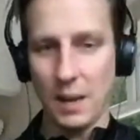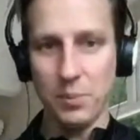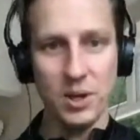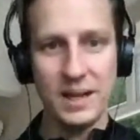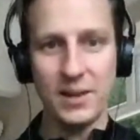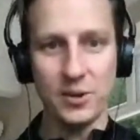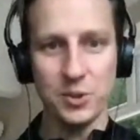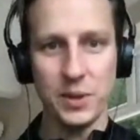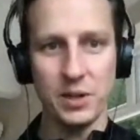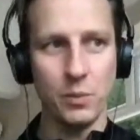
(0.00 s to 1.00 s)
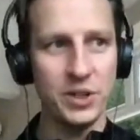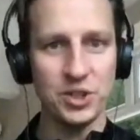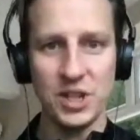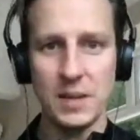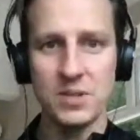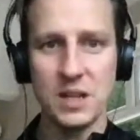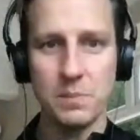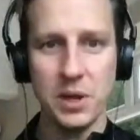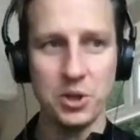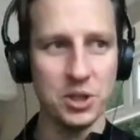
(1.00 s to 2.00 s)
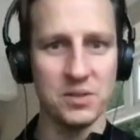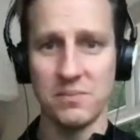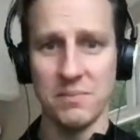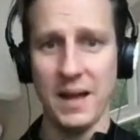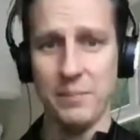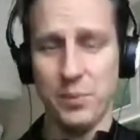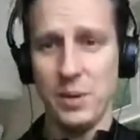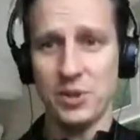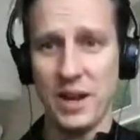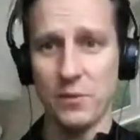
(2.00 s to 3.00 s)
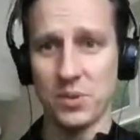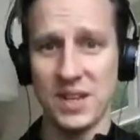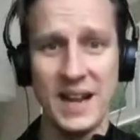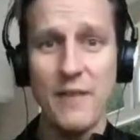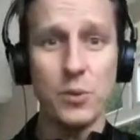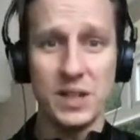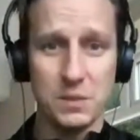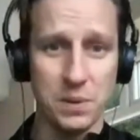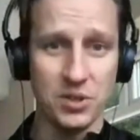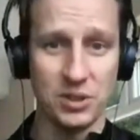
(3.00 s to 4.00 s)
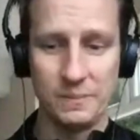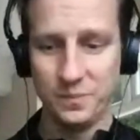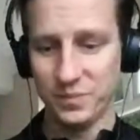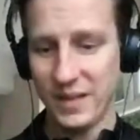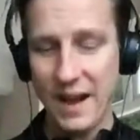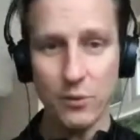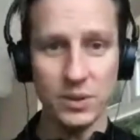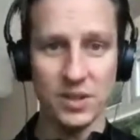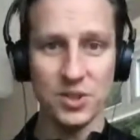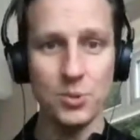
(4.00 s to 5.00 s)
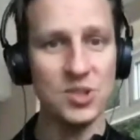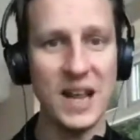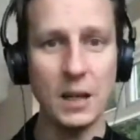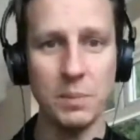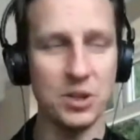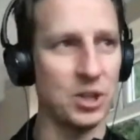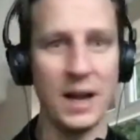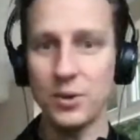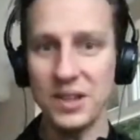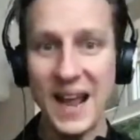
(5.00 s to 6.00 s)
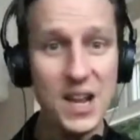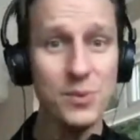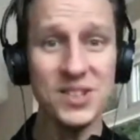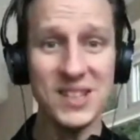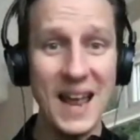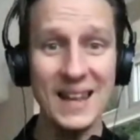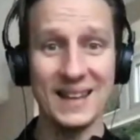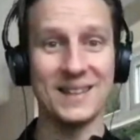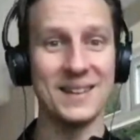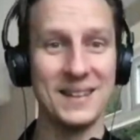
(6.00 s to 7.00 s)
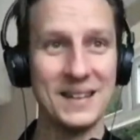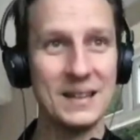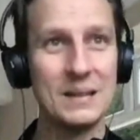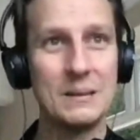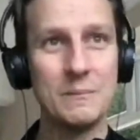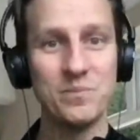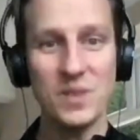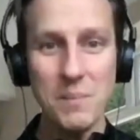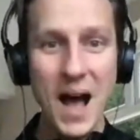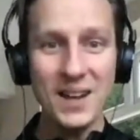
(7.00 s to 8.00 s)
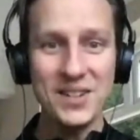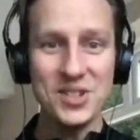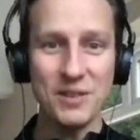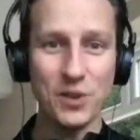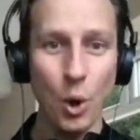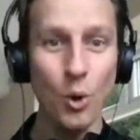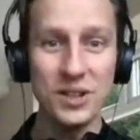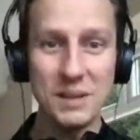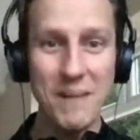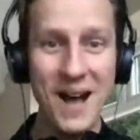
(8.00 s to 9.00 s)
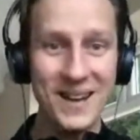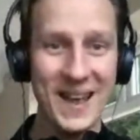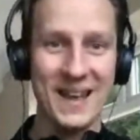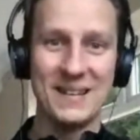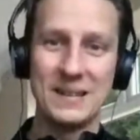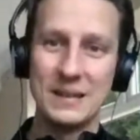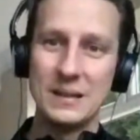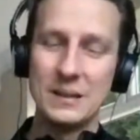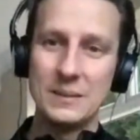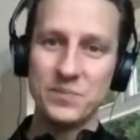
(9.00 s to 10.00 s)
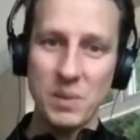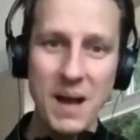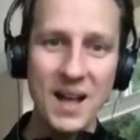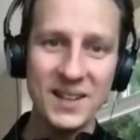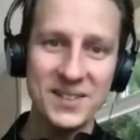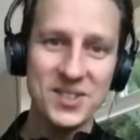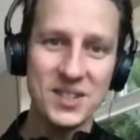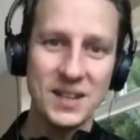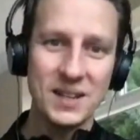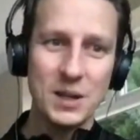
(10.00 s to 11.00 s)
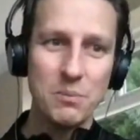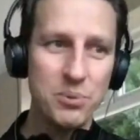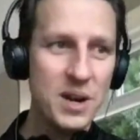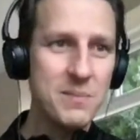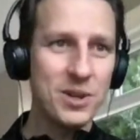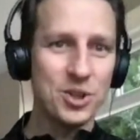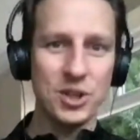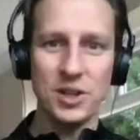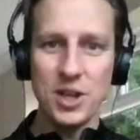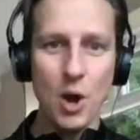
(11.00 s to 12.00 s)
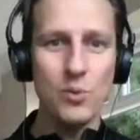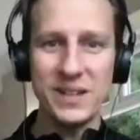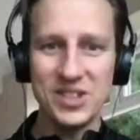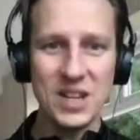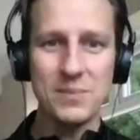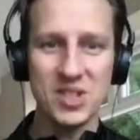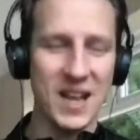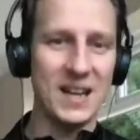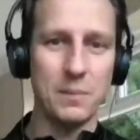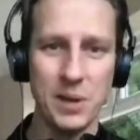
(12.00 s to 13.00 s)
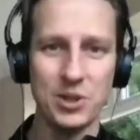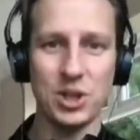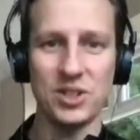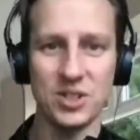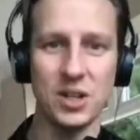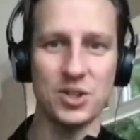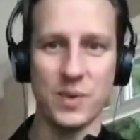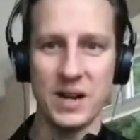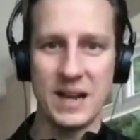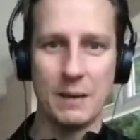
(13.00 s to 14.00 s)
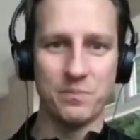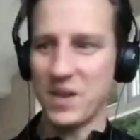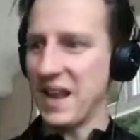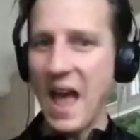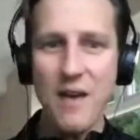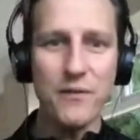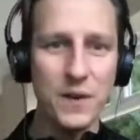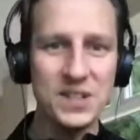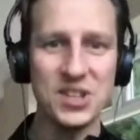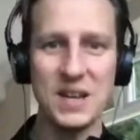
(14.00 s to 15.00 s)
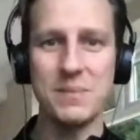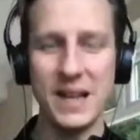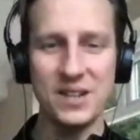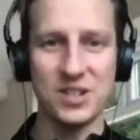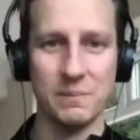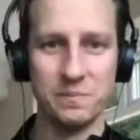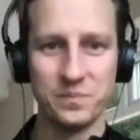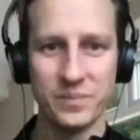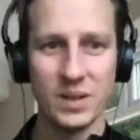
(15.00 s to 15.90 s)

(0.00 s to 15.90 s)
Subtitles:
I put it out there on Twitter, which teams need pitching? Pretty much everyone was saying everyone needs pitching. Everyone does. Who's selling pitching? I don't think anyone's selling. The Marlins have cornered the market. The Marlins pretty much are the only team selling pitching studs right now, and every team needs them.